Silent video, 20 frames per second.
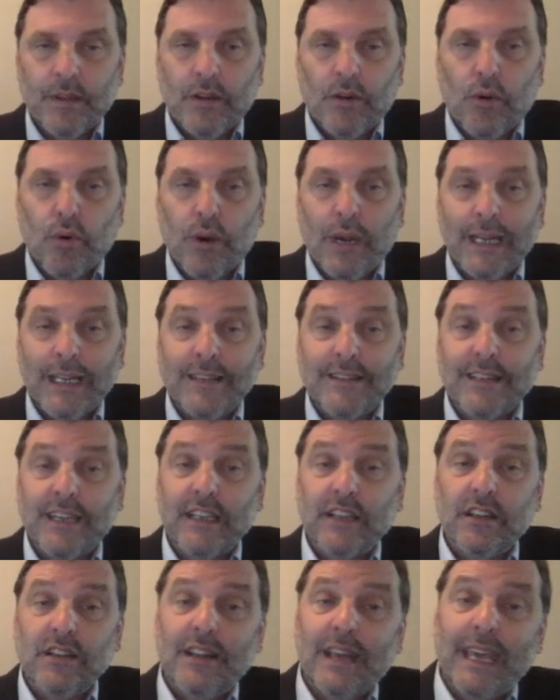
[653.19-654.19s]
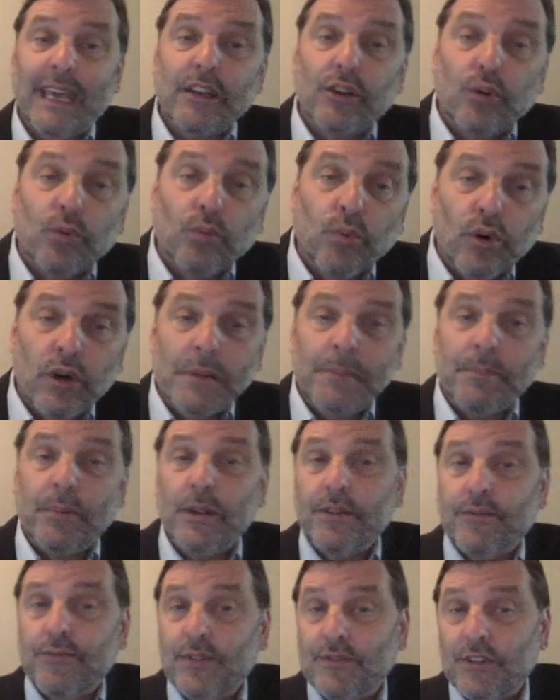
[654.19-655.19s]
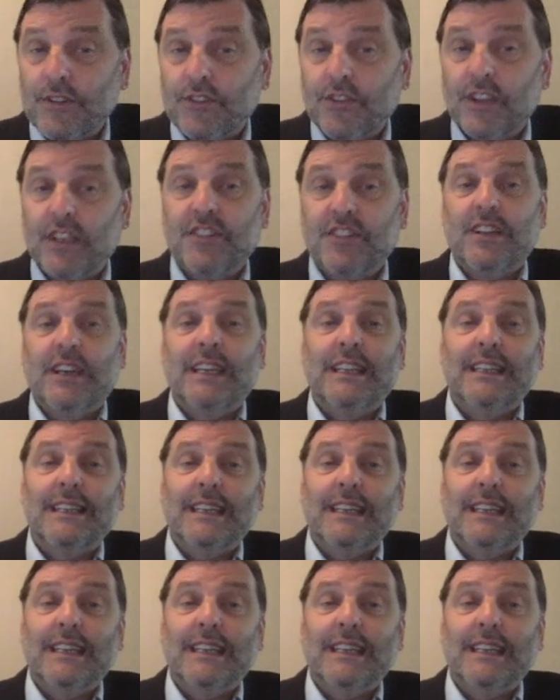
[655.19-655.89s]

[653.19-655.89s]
Or I could take angle 1 plus 56 and